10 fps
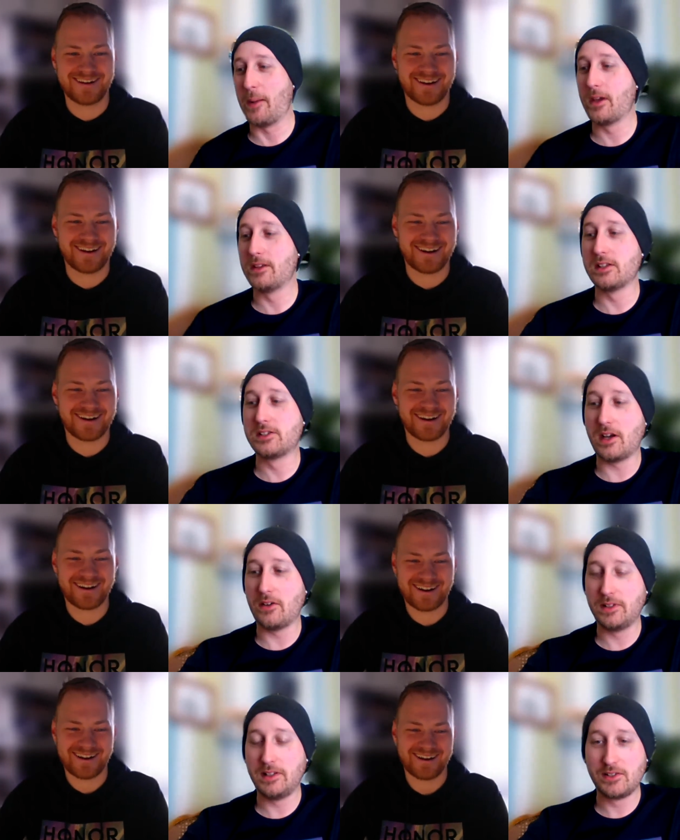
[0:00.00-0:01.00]
Speaker 1: yeah, there's
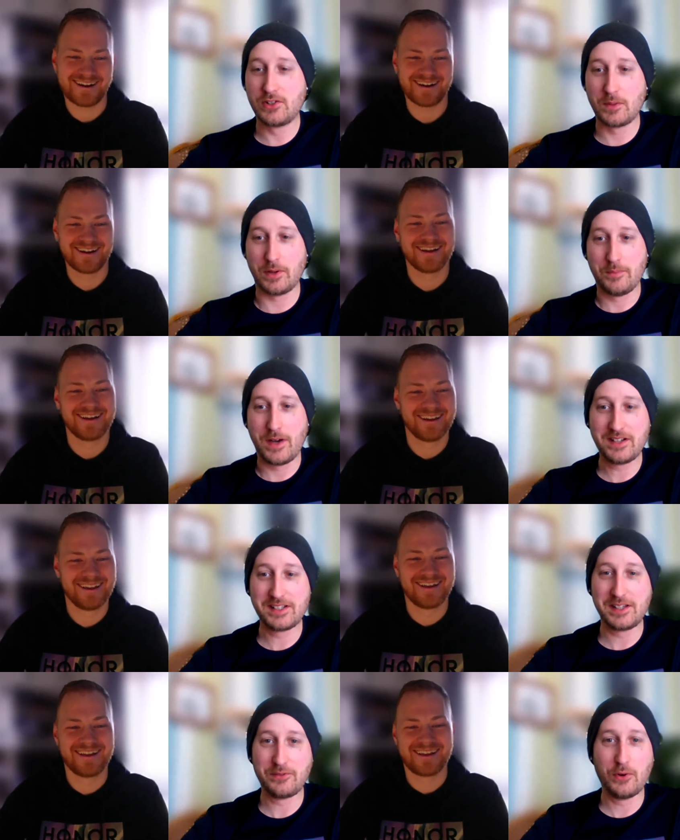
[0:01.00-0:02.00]
definitely a job in
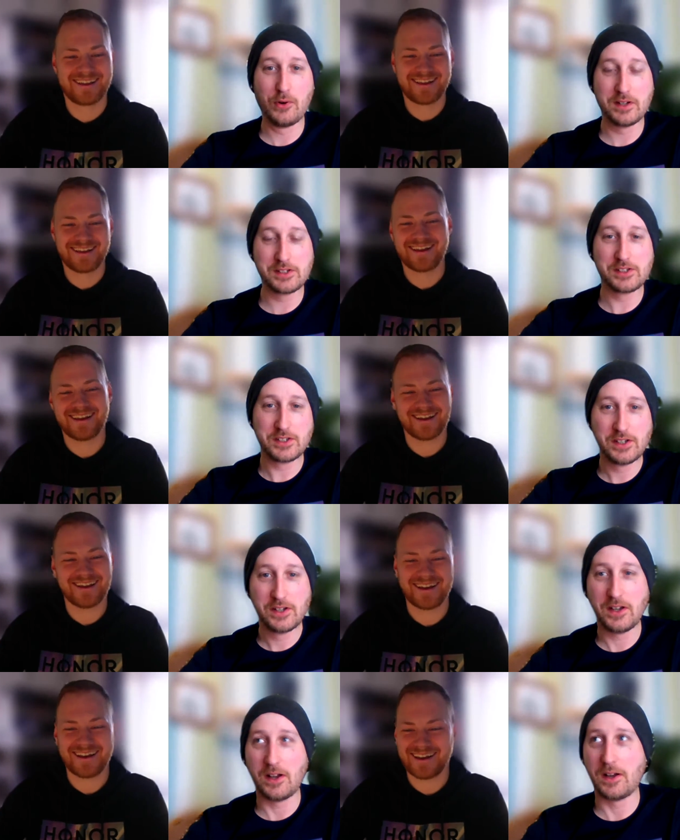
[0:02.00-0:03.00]
marketing for us.
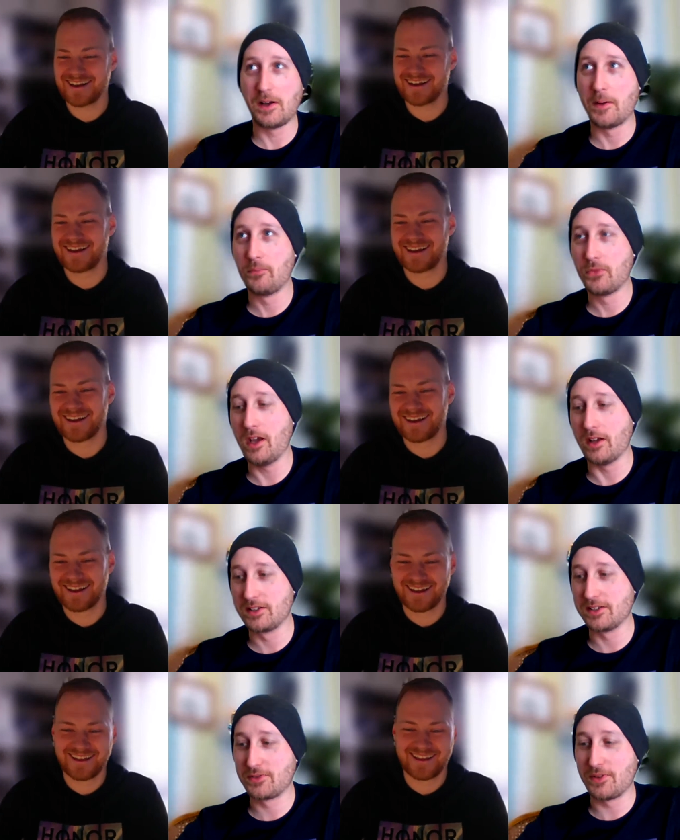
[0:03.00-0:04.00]
Um,
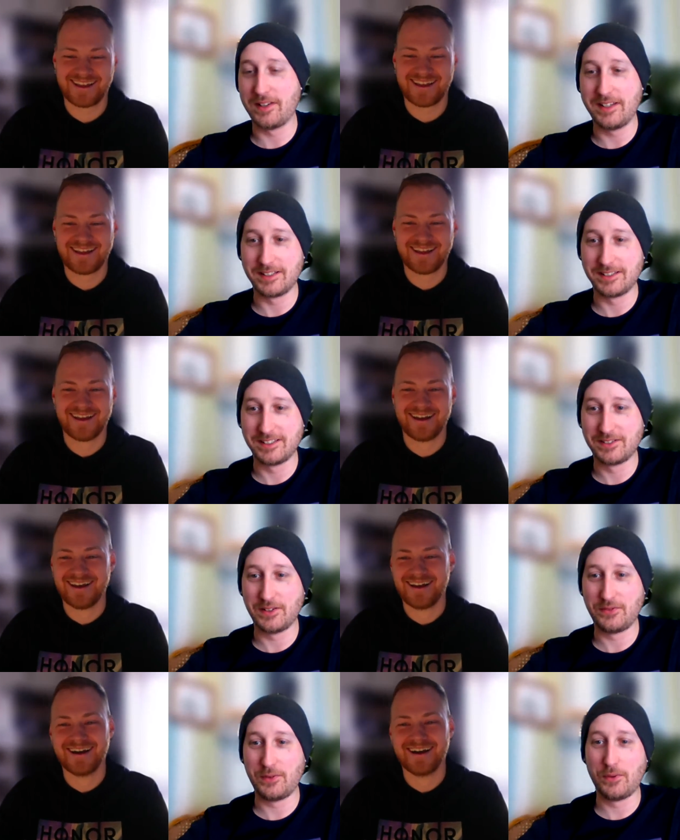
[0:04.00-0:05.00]
yes, that's right. Yeah, if,
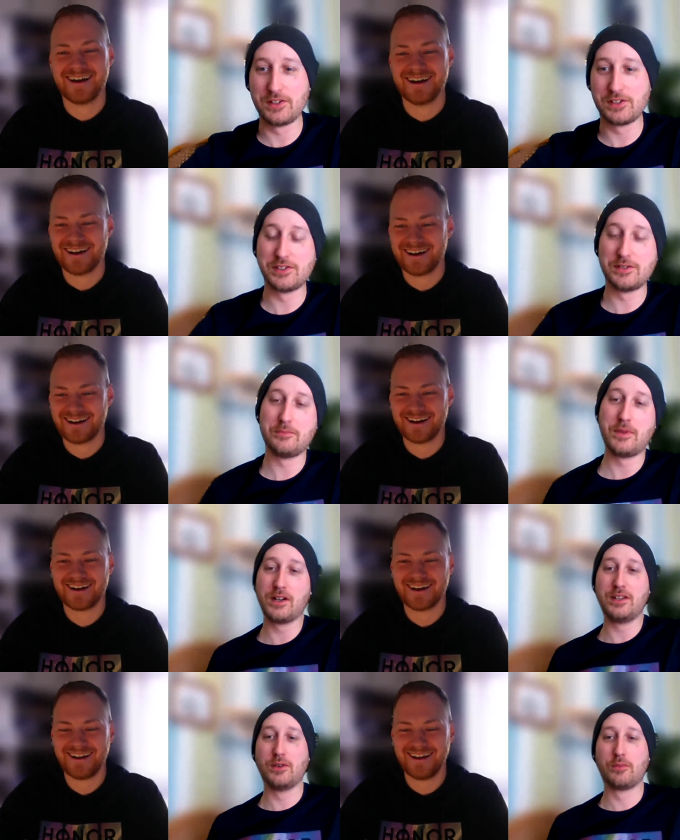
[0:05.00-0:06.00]
if you want us to
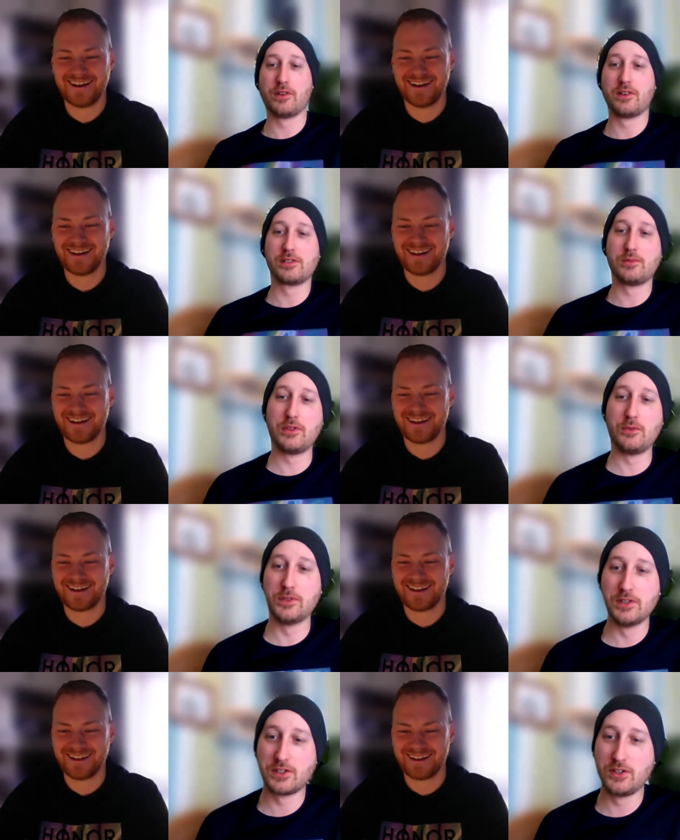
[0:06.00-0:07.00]
market your products with the
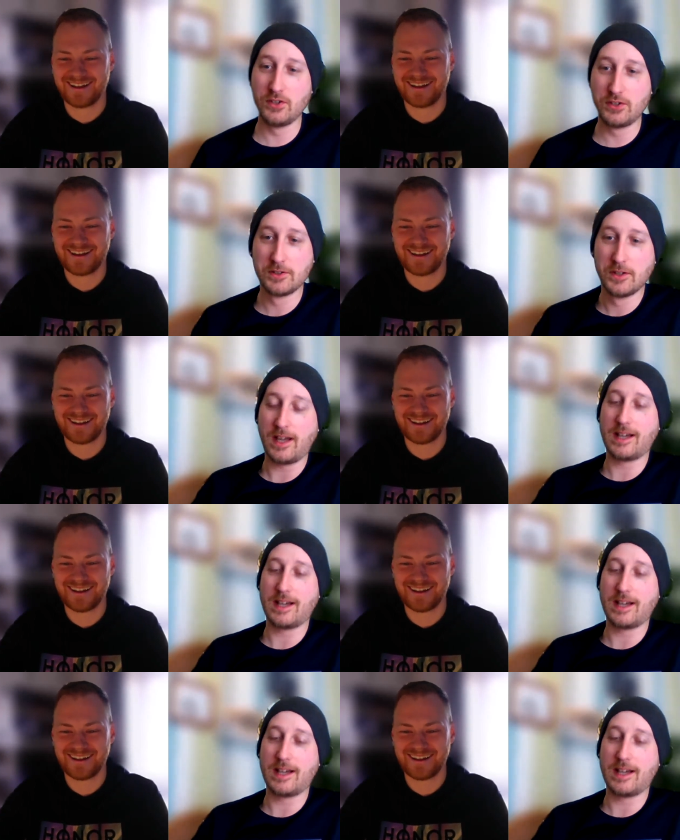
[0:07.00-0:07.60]
words "good"